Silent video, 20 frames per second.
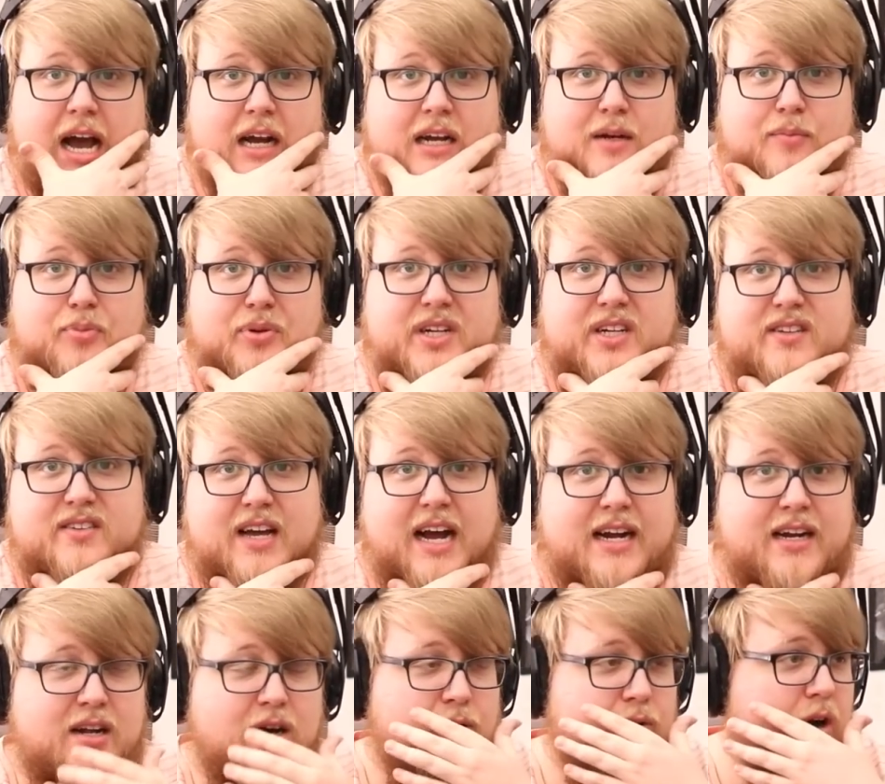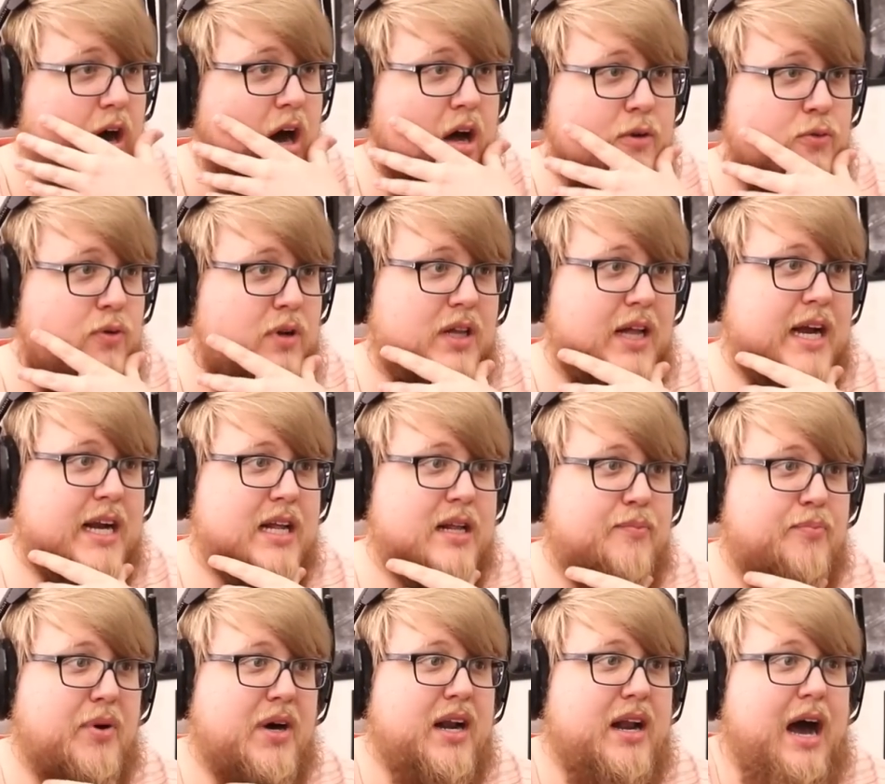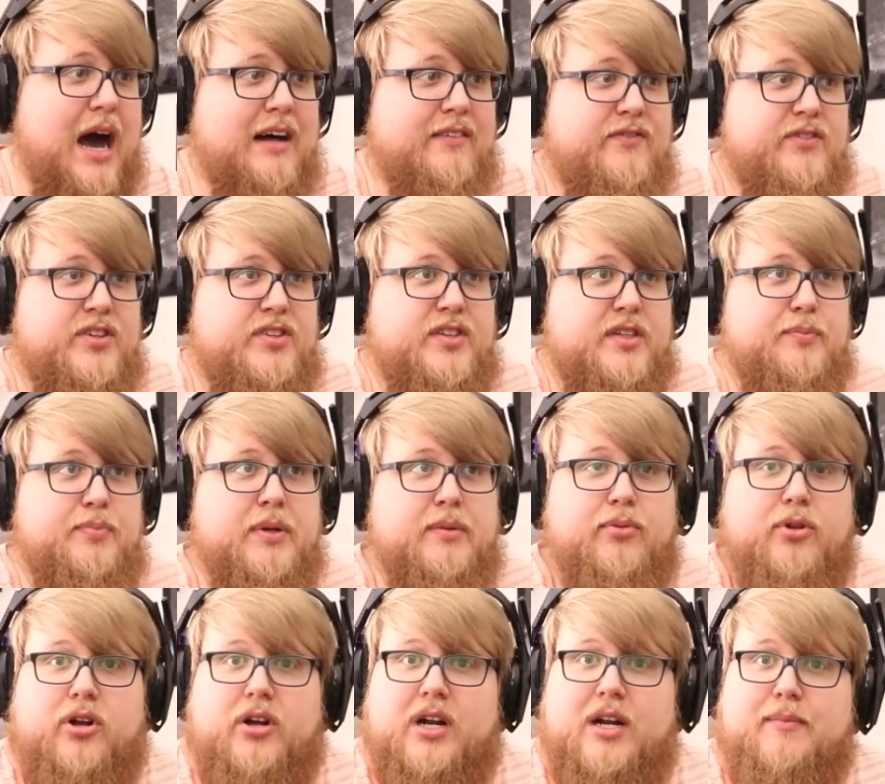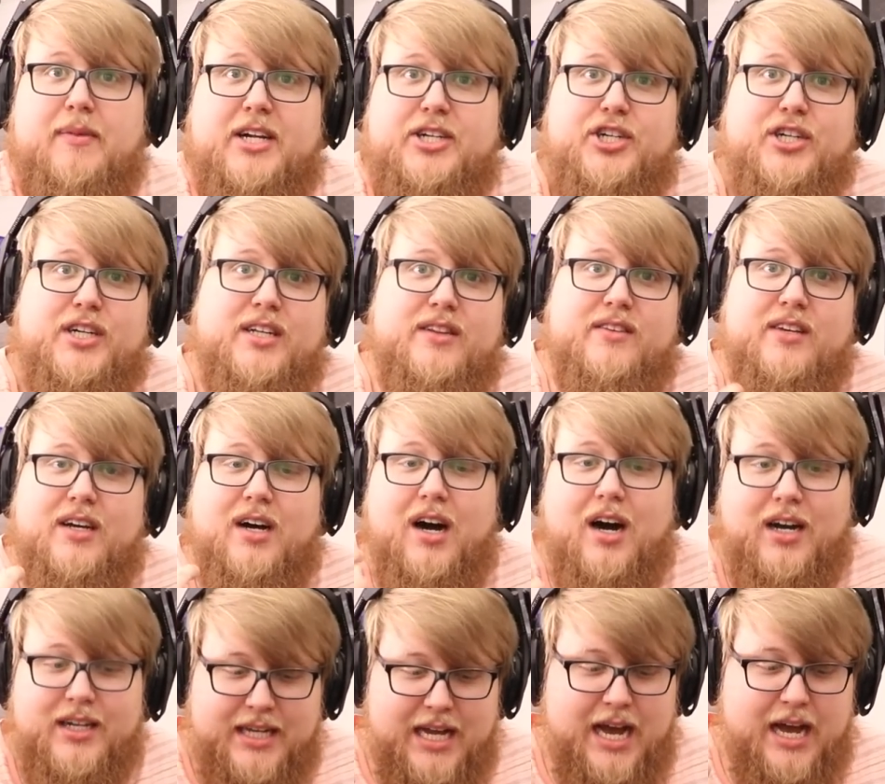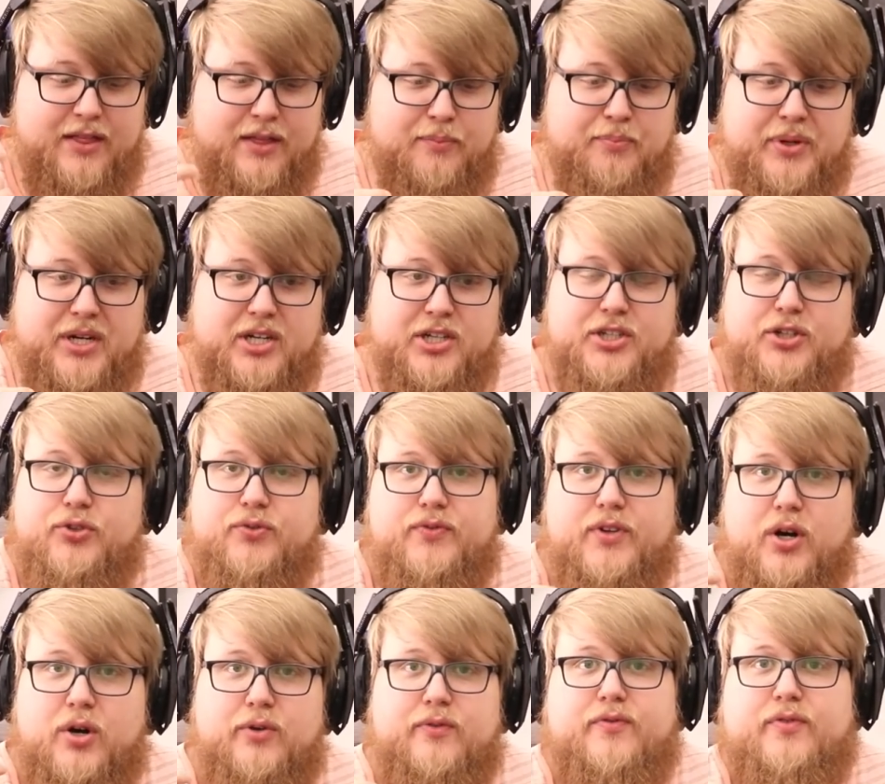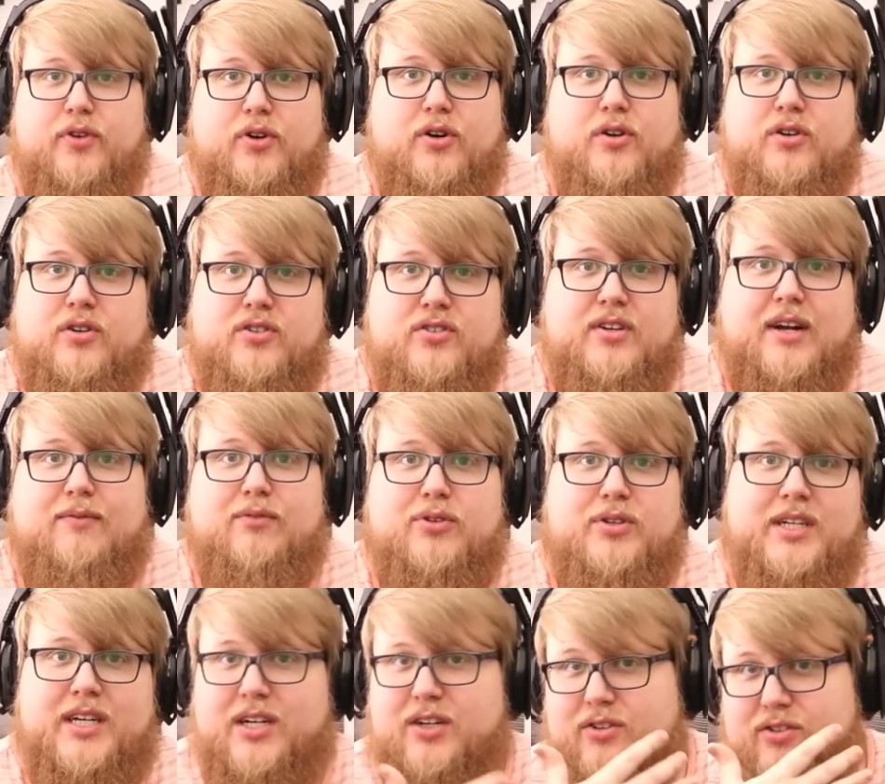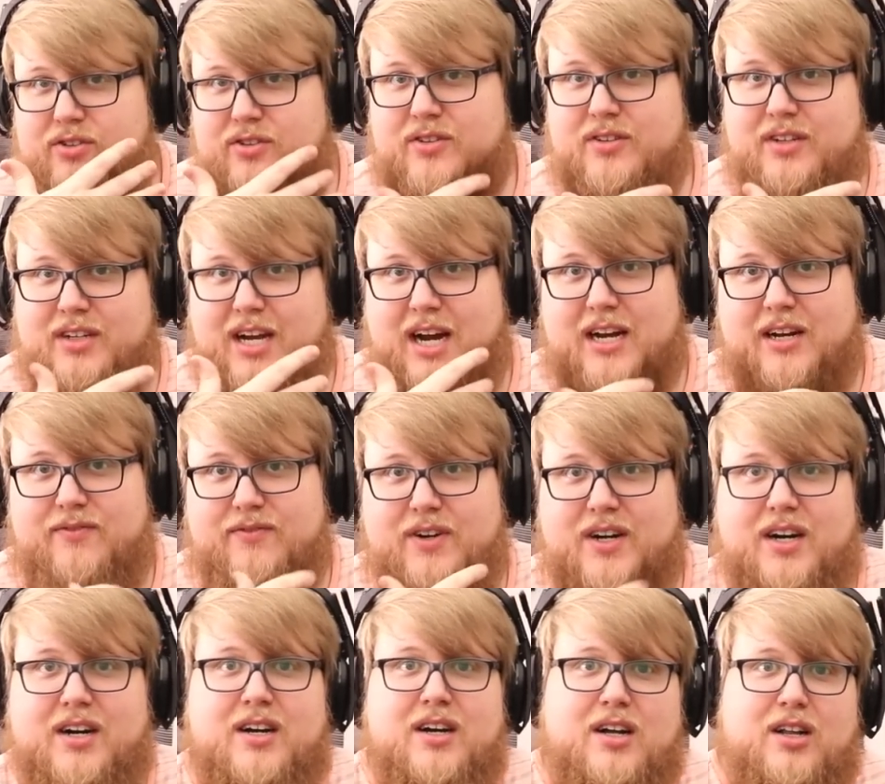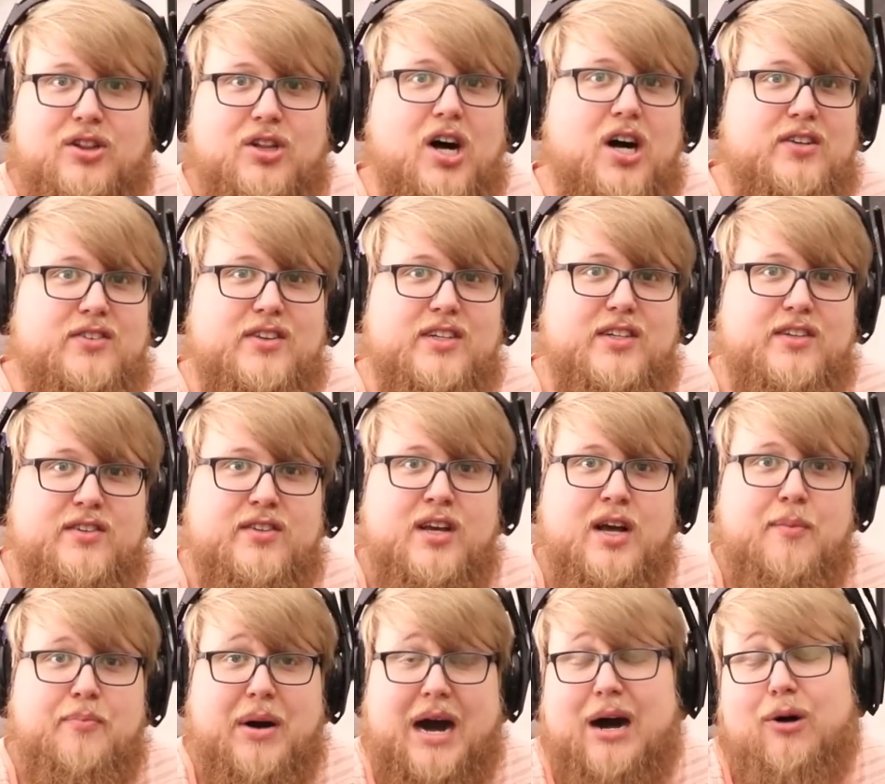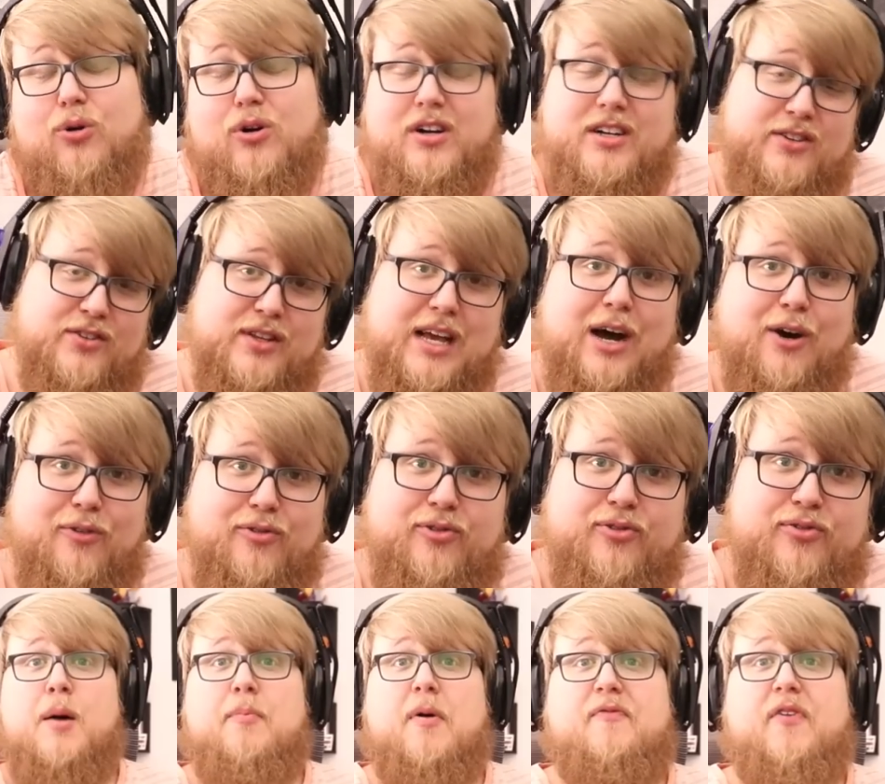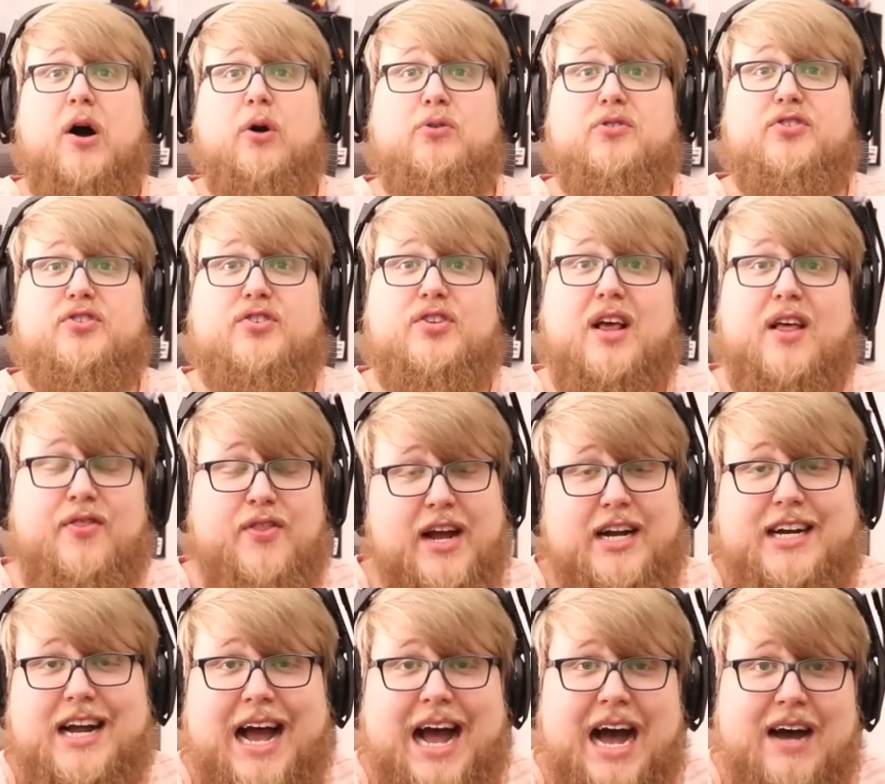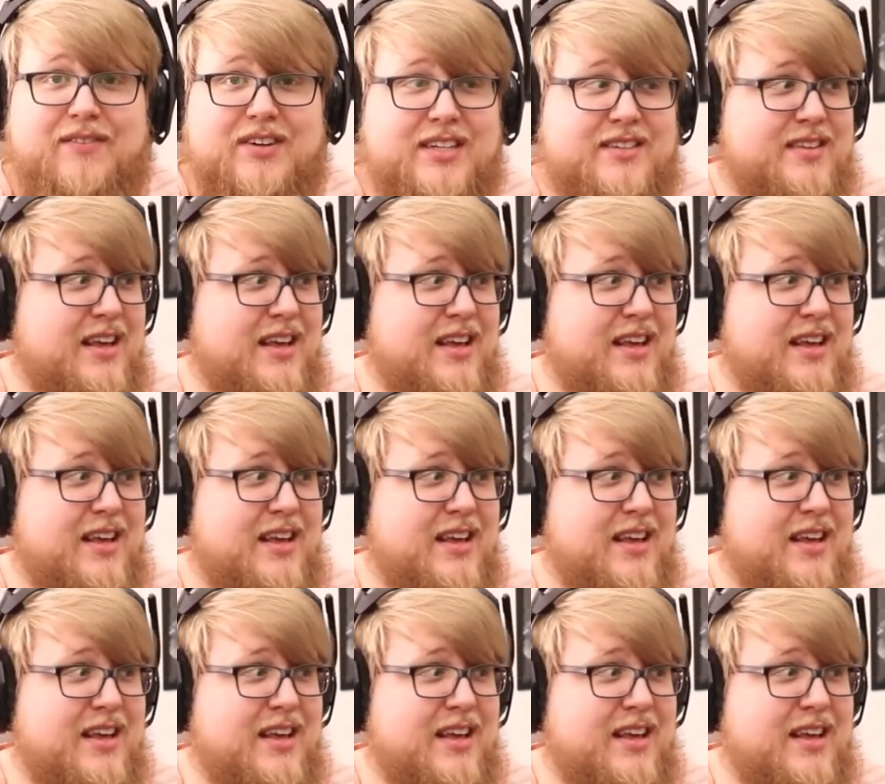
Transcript: complete side note, unrelated, but obviously people are going to mention it. Uh, yeah, the beard you've known for several years kind of uh, lost its power itself. But folks, there you have it.